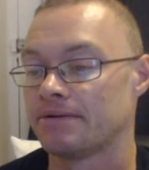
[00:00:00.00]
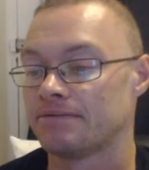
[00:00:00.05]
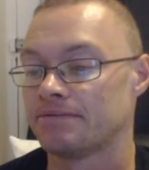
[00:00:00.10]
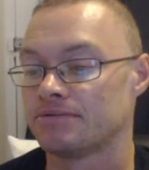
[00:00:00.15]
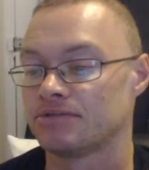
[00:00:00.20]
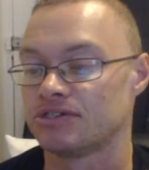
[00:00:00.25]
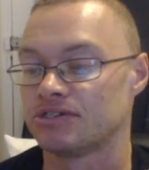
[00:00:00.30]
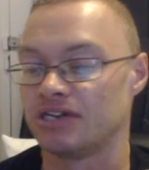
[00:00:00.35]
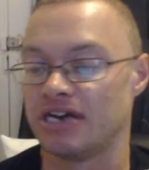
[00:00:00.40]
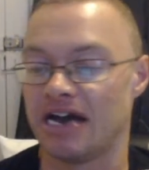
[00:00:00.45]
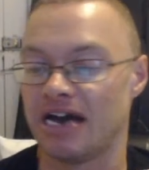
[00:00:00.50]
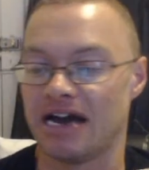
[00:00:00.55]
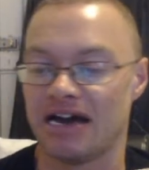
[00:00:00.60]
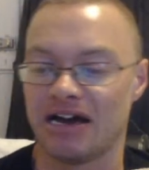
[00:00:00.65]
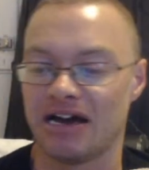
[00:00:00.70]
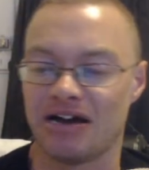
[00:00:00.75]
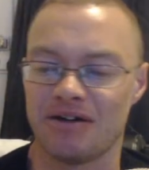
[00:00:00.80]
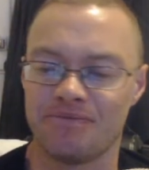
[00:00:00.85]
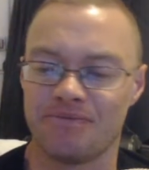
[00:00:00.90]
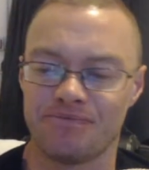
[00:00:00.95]
So yeah,
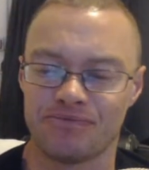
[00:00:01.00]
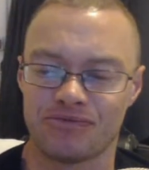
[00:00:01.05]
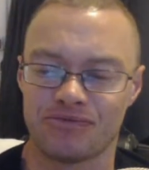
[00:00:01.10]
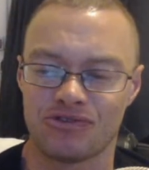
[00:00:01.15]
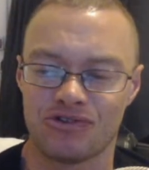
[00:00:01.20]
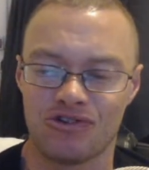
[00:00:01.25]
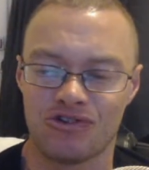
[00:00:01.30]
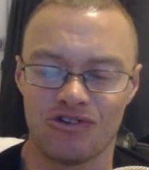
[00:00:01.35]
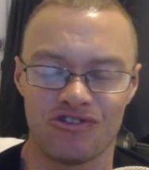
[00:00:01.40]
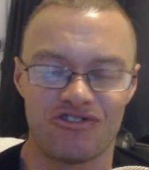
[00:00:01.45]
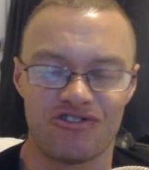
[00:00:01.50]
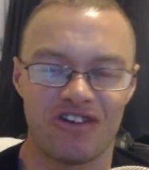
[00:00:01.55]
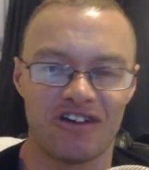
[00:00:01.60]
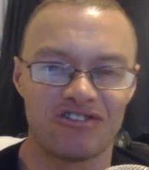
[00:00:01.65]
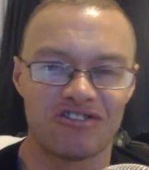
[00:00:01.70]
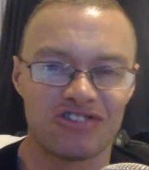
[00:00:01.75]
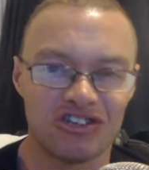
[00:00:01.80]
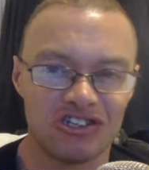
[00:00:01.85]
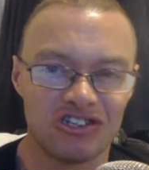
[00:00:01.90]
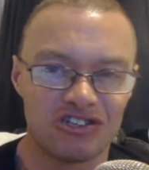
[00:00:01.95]

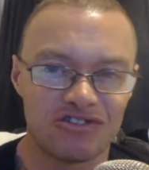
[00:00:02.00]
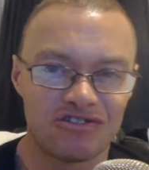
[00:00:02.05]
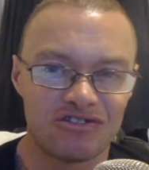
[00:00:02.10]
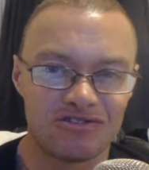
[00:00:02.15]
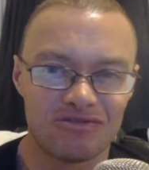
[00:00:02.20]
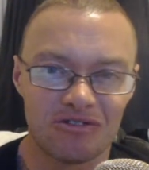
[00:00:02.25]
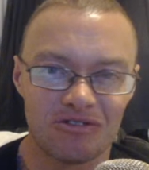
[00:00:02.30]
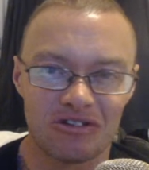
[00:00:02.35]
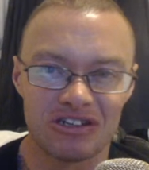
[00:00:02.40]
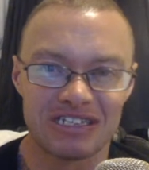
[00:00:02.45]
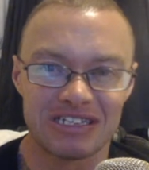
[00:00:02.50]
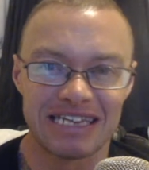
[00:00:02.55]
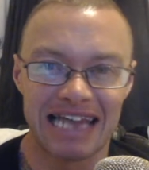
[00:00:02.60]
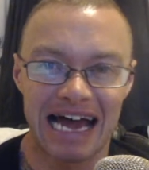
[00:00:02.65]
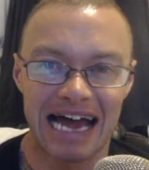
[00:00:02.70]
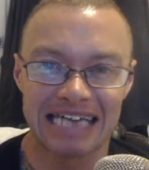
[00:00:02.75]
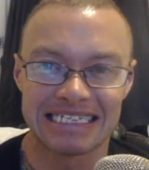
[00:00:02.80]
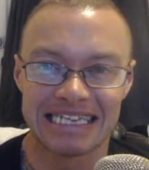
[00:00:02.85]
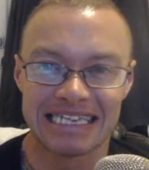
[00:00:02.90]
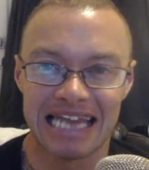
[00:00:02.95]
Kulusevski's on his
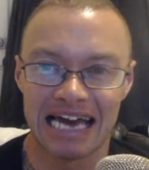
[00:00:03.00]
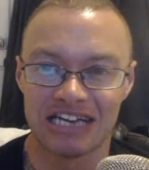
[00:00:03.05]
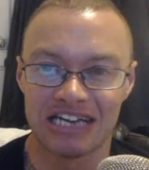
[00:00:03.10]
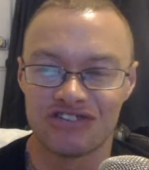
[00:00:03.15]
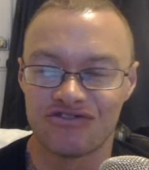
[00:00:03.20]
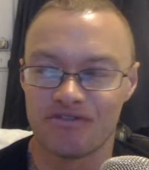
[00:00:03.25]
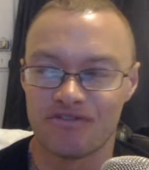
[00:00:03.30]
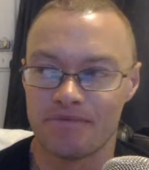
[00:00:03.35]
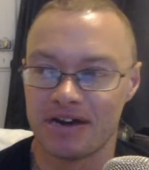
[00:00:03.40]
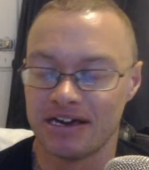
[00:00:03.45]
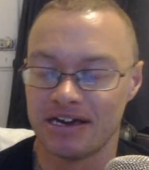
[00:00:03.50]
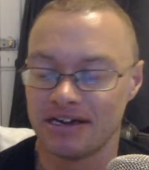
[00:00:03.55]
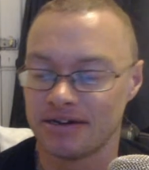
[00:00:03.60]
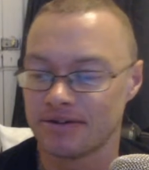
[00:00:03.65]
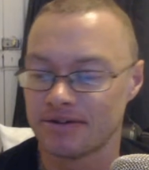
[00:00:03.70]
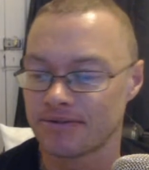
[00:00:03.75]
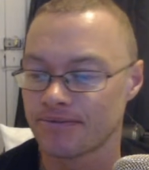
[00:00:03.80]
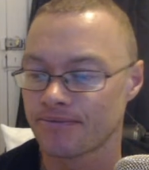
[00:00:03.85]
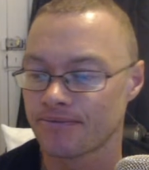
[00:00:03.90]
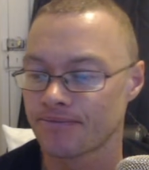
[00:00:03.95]
last legs for me.
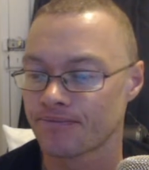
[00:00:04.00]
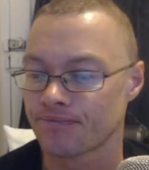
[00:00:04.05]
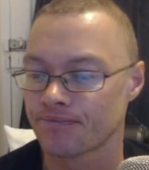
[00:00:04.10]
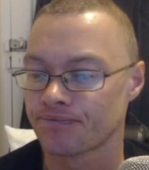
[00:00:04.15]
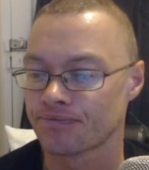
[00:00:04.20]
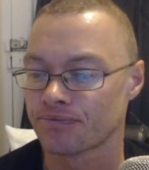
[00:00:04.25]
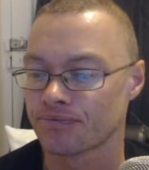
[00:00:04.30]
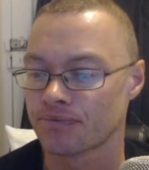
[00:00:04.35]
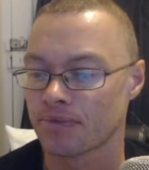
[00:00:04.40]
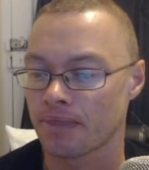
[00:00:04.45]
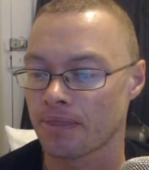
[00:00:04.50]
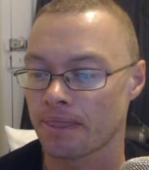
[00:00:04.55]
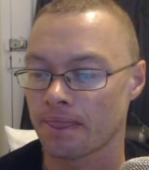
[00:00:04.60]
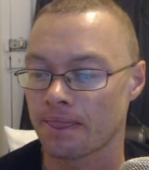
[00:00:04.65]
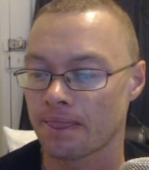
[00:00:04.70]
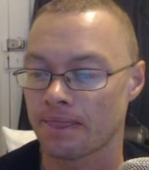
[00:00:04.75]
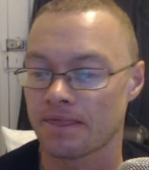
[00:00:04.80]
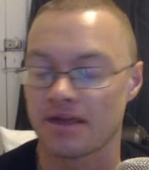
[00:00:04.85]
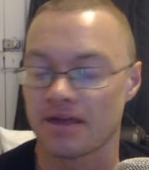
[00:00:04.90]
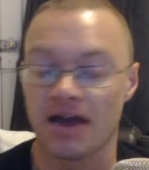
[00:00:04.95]

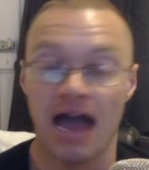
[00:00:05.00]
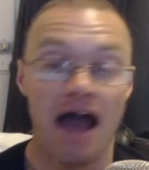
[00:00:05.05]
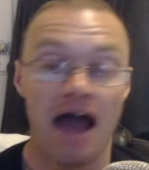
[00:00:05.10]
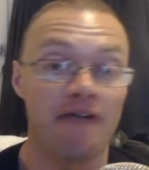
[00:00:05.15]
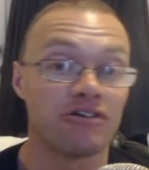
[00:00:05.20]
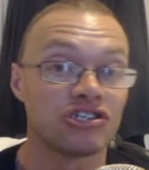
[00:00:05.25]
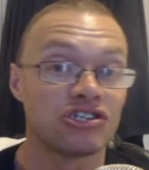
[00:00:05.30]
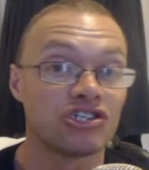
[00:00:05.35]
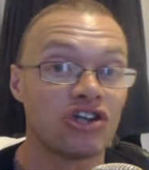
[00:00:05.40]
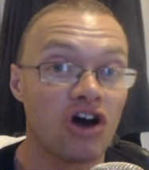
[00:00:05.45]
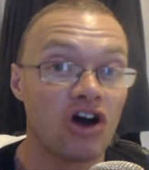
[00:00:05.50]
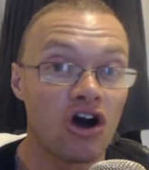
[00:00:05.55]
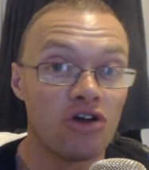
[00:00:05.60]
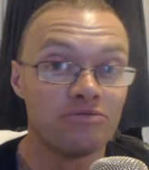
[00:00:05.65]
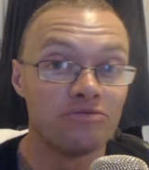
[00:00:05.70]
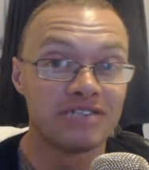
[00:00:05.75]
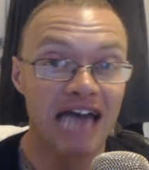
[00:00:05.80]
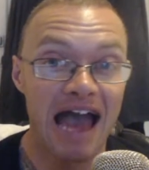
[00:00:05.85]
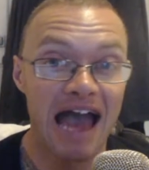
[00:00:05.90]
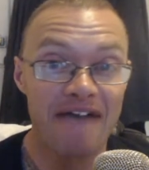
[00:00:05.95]
Harrison at home
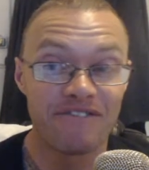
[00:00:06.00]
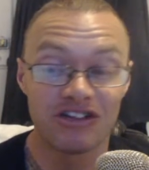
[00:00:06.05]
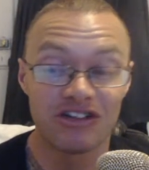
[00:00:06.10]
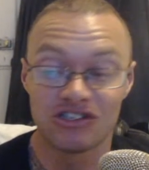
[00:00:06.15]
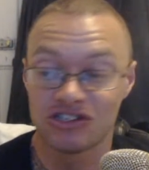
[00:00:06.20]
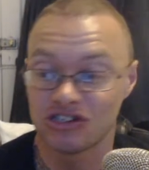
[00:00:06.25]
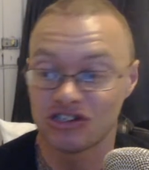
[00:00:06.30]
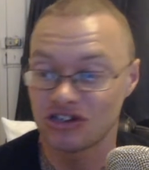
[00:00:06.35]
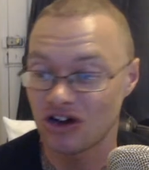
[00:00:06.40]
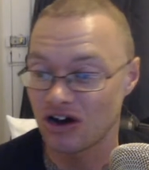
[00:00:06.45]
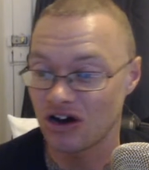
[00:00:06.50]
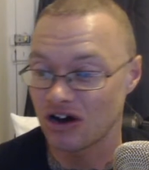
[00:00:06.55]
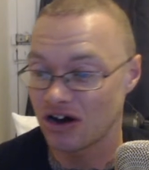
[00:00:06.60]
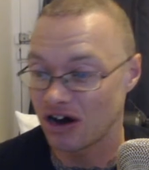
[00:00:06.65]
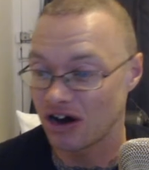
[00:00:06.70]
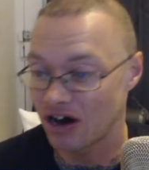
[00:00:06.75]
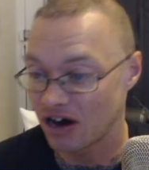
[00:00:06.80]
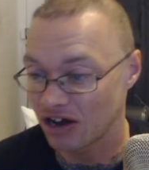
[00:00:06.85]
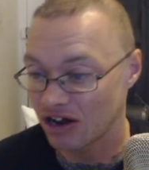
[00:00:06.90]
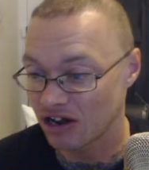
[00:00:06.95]
to Everton.
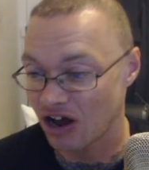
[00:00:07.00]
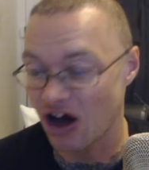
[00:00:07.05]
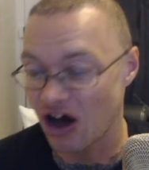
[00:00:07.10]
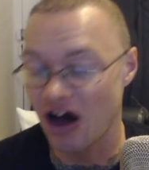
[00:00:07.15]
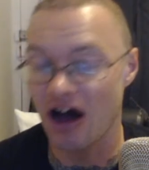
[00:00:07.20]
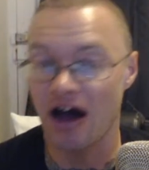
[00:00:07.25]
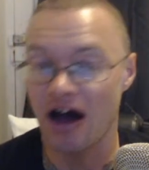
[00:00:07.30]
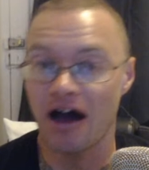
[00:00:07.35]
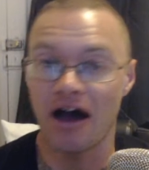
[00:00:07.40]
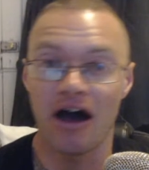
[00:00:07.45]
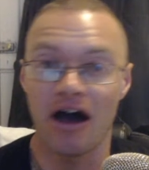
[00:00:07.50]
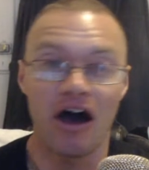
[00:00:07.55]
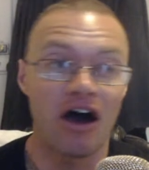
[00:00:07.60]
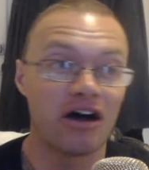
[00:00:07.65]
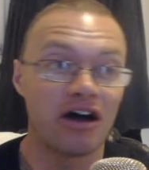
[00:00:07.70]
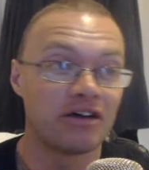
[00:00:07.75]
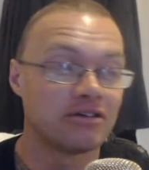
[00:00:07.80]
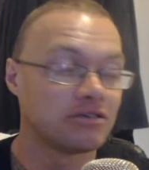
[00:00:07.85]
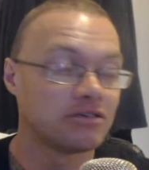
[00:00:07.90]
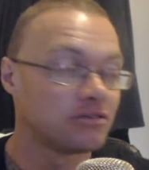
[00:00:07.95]

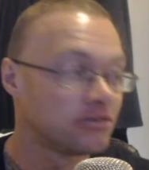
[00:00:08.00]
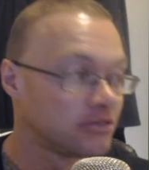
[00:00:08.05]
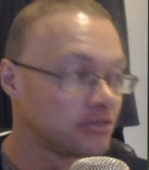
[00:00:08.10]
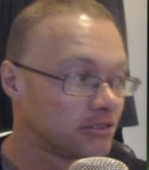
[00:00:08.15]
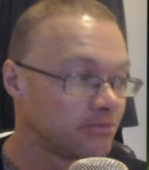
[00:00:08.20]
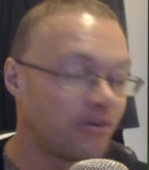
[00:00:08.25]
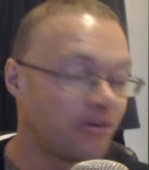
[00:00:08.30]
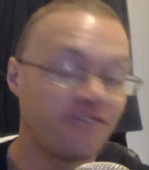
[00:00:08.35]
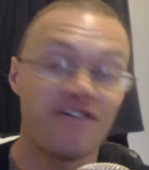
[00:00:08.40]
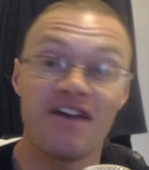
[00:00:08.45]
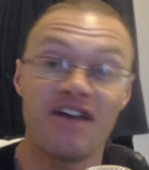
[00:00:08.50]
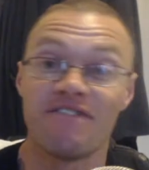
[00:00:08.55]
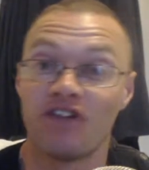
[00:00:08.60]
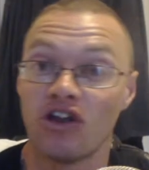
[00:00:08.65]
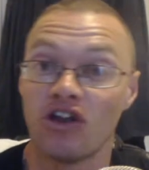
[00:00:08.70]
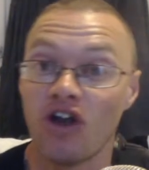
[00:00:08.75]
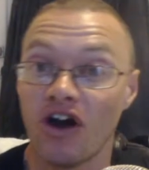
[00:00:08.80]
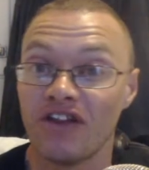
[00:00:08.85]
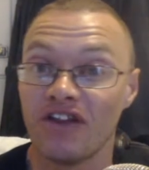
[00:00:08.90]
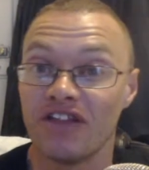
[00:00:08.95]
It's my favourite
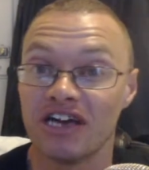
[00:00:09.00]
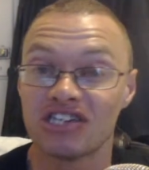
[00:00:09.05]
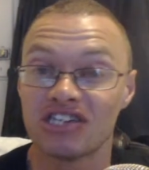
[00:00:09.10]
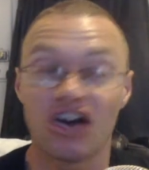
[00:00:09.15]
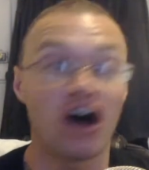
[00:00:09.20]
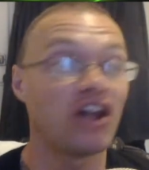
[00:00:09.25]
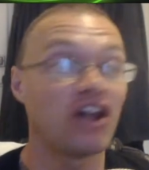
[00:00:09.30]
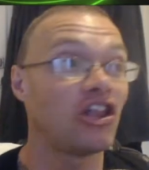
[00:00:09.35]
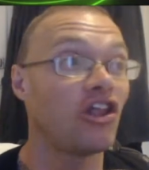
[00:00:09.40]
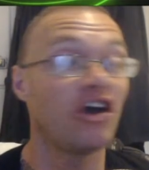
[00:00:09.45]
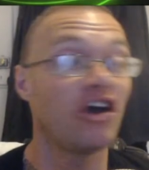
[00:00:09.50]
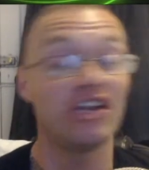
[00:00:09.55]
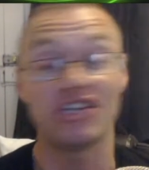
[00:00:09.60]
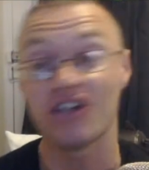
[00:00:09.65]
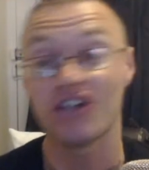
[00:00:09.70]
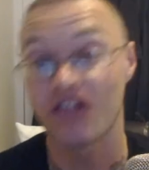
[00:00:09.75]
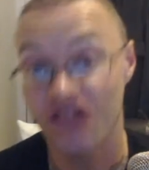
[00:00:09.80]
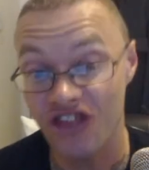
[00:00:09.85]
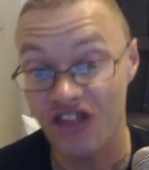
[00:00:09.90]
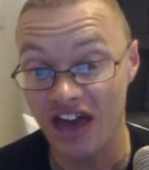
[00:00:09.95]
line, this. I'd like to
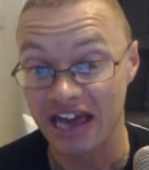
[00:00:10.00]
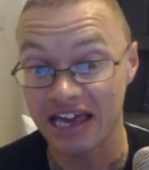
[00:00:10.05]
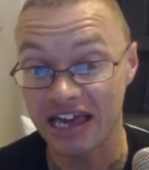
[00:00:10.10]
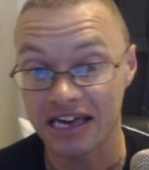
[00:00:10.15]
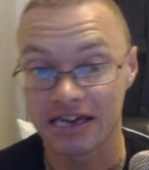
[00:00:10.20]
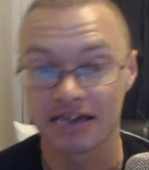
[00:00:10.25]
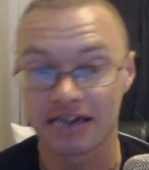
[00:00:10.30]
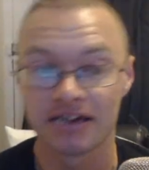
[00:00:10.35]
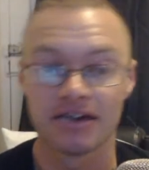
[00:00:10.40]
think